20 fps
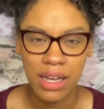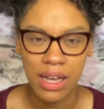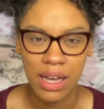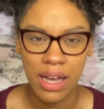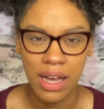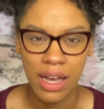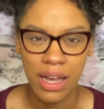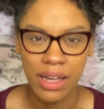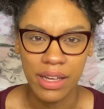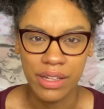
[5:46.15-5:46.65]

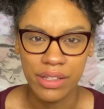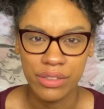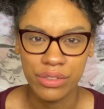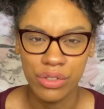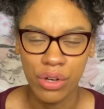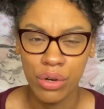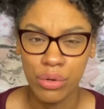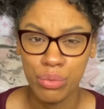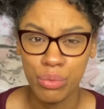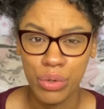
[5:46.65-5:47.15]
I
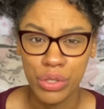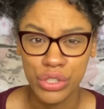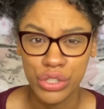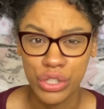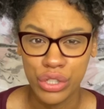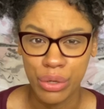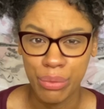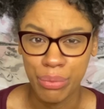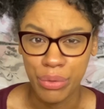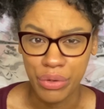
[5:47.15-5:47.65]
don't wish to
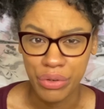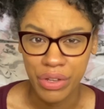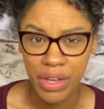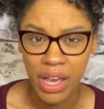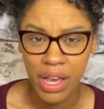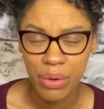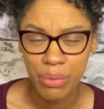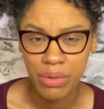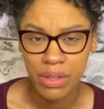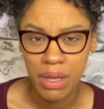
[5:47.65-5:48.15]

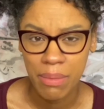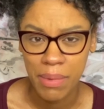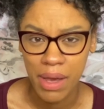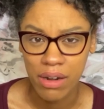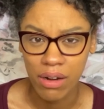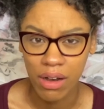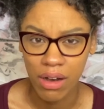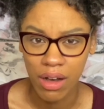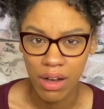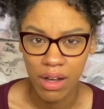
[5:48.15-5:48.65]
communicate with him at
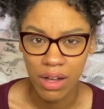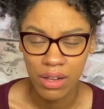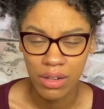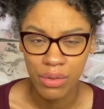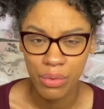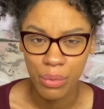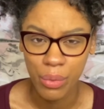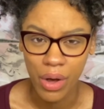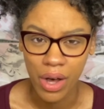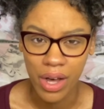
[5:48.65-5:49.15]
all,
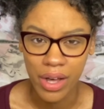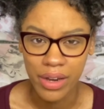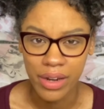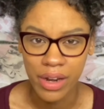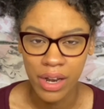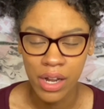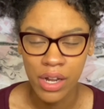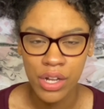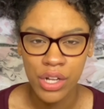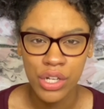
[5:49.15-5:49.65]

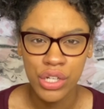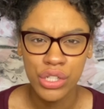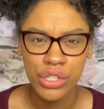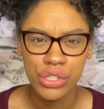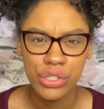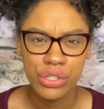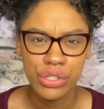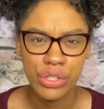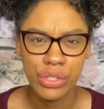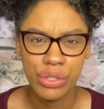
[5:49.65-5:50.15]
one.
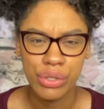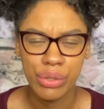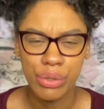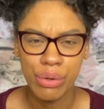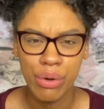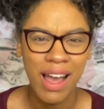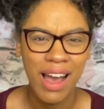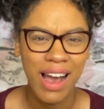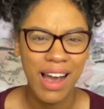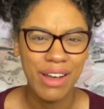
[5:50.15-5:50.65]

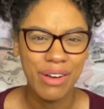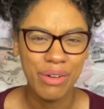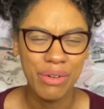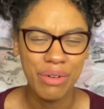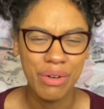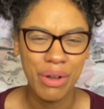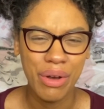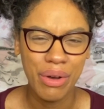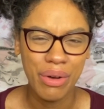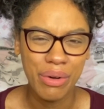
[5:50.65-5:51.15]
Two, I don't
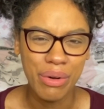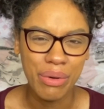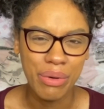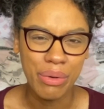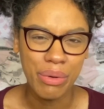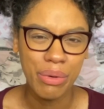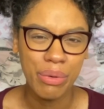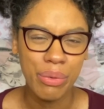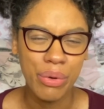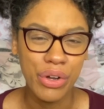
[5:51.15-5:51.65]
know
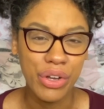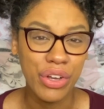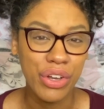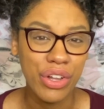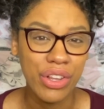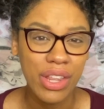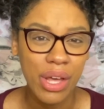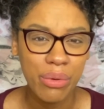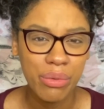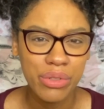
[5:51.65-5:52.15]
what good
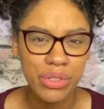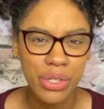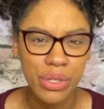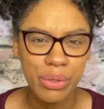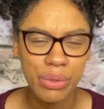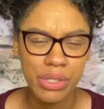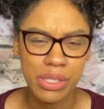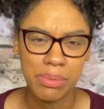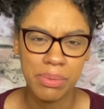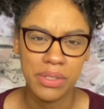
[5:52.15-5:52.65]
that would do,
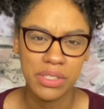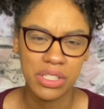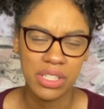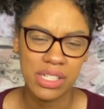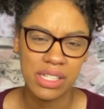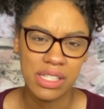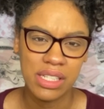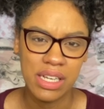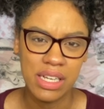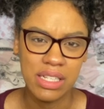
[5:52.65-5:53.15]
especially
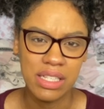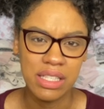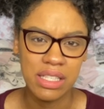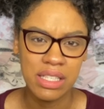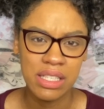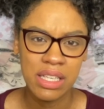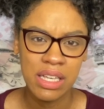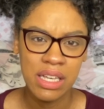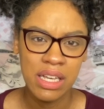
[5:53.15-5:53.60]
since